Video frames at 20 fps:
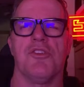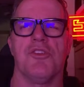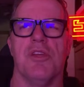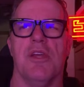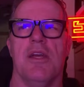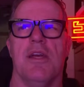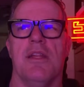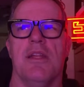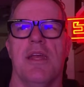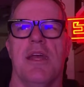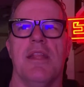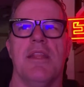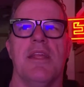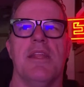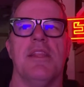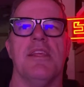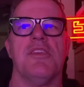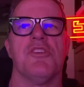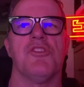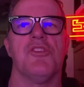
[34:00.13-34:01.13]
in, and
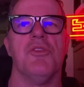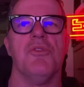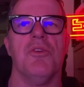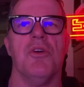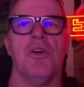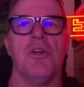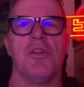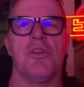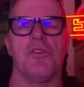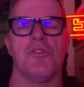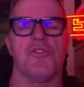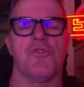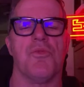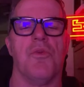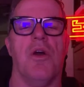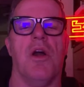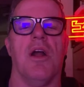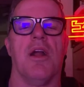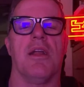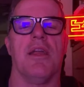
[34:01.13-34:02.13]
then these two hookers
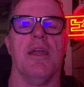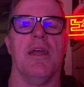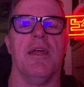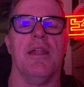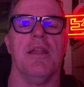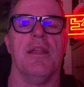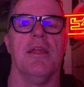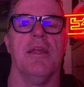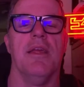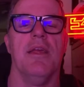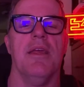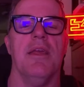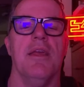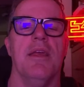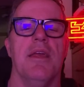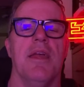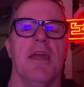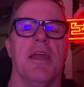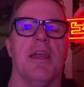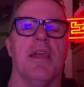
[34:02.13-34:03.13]
walk in.
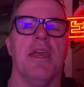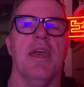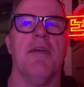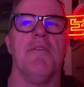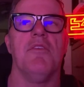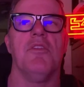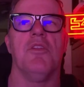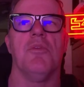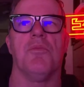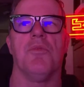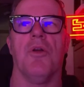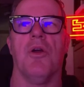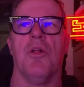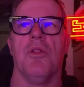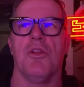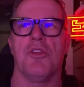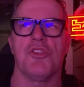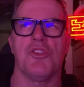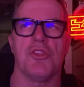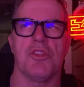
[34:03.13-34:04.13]
And Kevin Dubrow
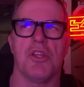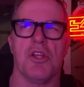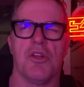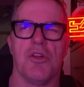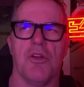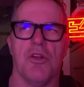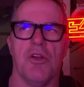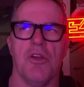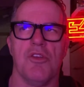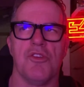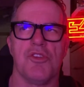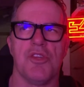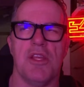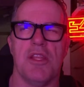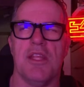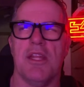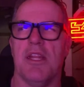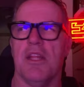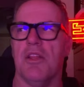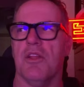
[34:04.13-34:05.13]
looks at the girls,
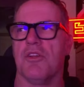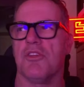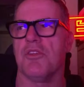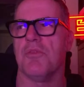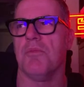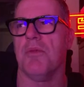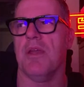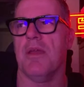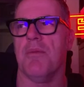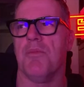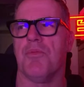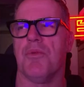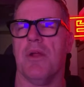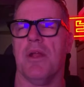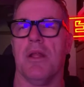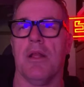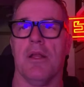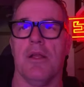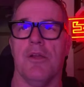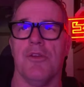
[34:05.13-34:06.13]
and then he looks at me and
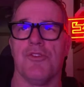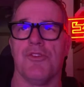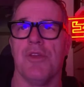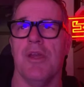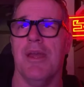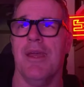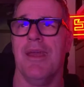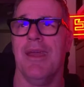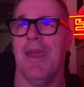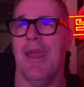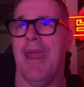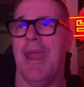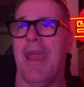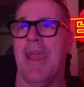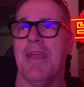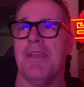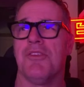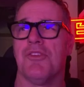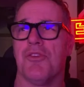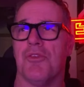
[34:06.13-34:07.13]
Brent and goes,
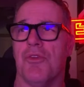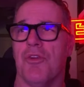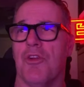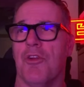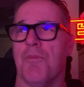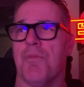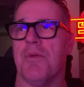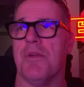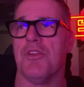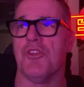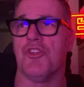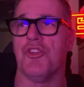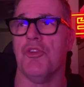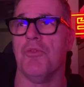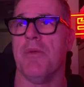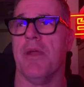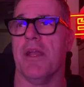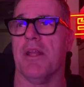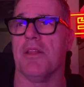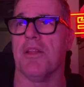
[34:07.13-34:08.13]
"AIDS or herpes, you
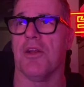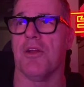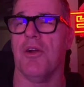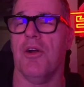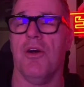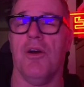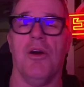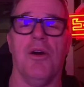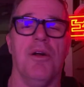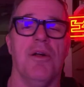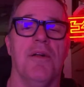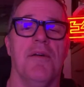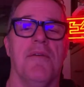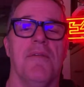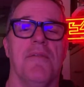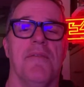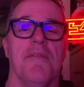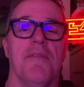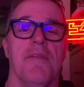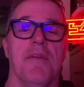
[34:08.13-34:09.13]
make the call."
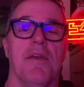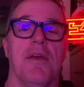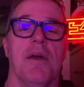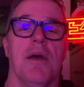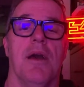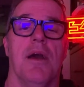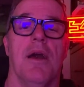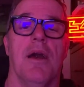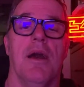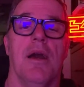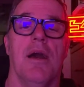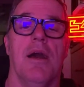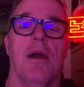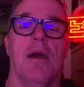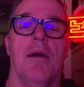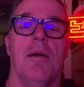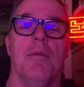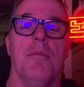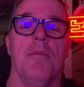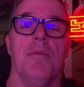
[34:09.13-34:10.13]

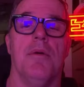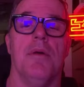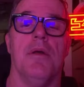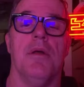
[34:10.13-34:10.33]
Um,